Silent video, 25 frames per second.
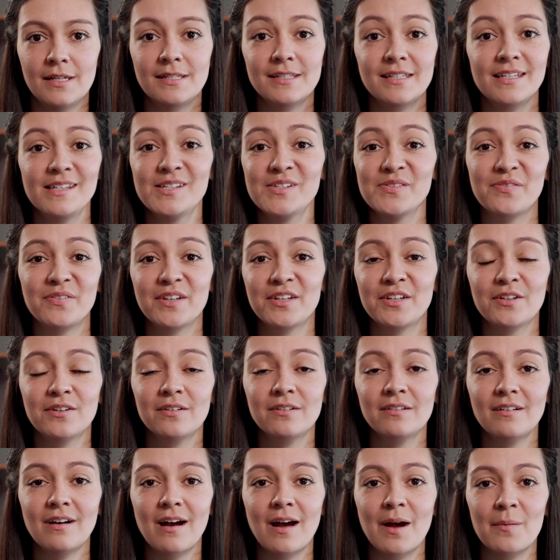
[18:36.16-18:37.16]
In this
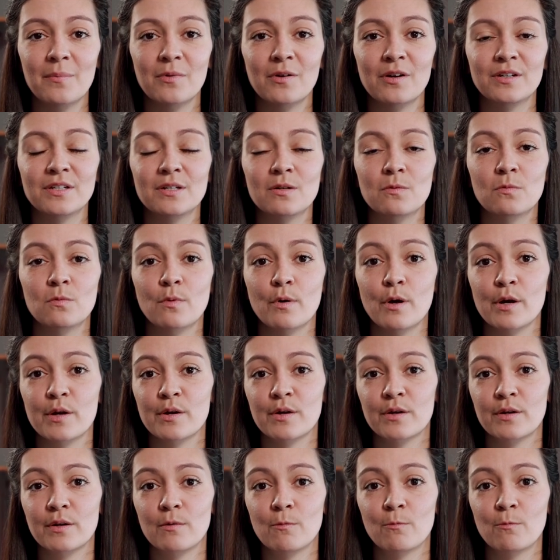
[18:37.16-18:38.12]
video, I'm gonna walk.